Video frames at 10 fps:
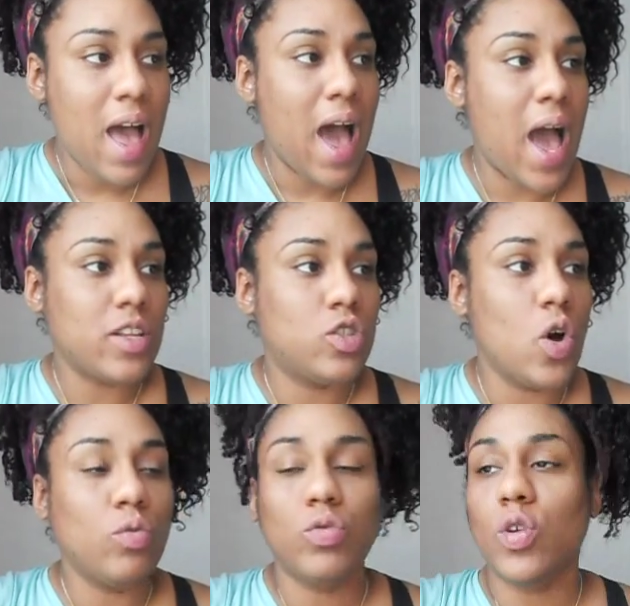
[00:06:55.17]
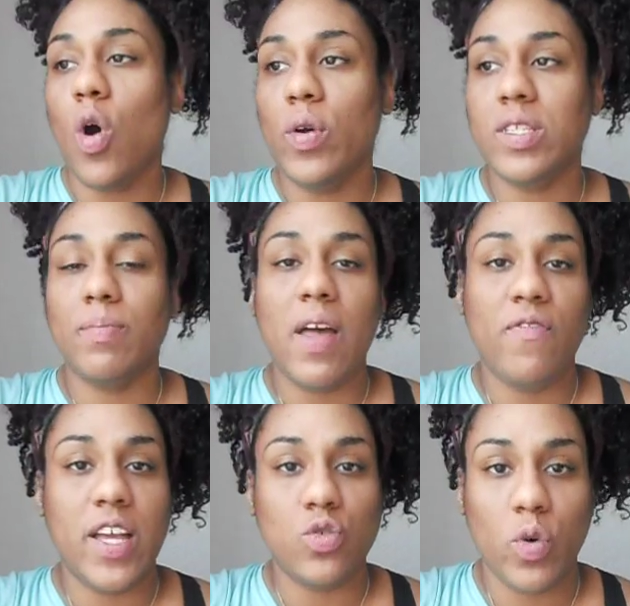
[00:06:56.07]
I don't throw into my
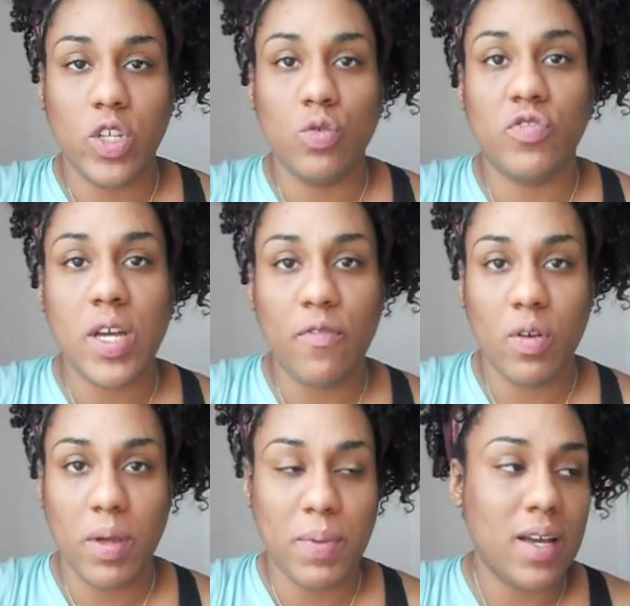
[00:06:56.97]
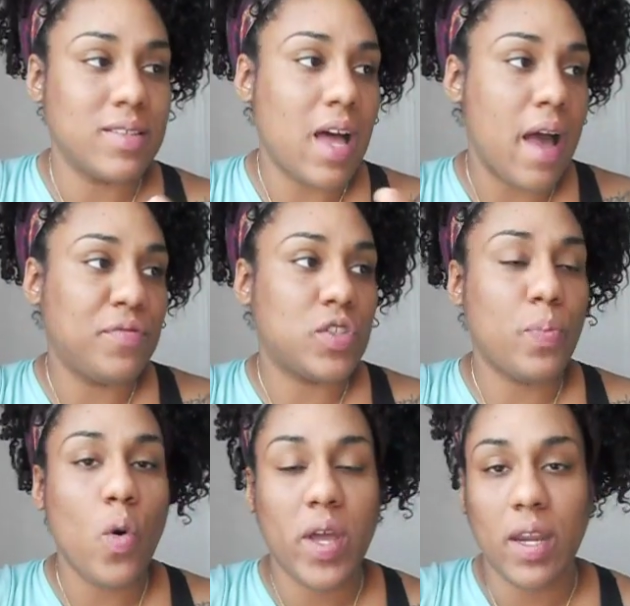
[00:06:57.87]
face what you've done for me because I've
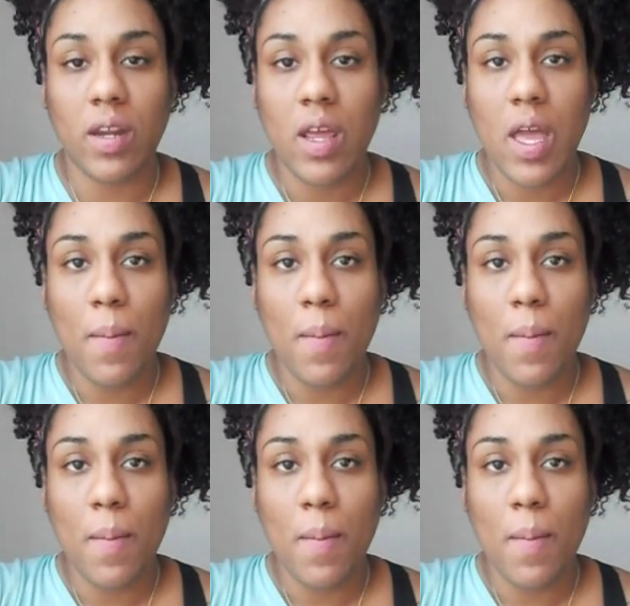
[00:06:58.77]
spoken